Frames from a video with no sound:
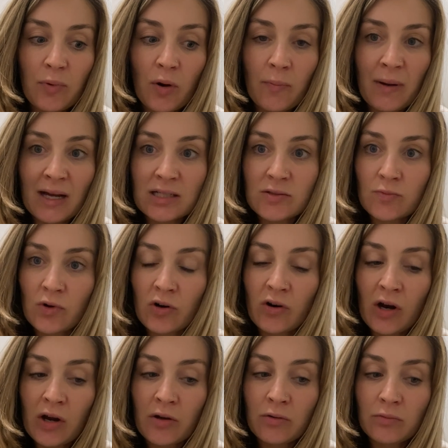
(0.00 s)
pop back
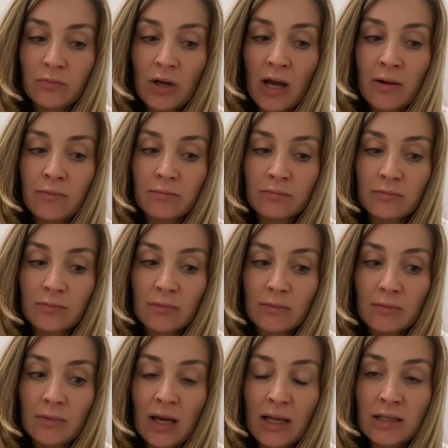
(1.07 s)
tomorrow,
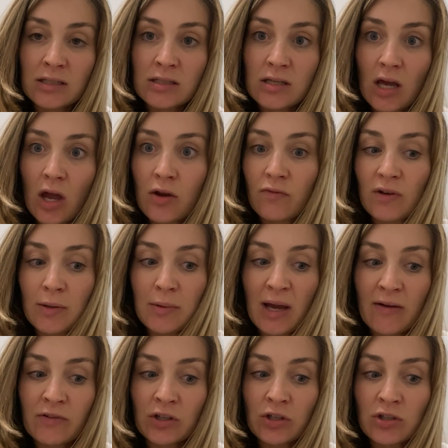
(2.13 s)
and hopefully we
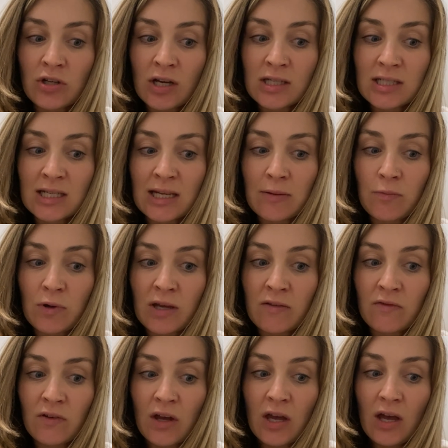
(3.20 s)
have a good night's sleep with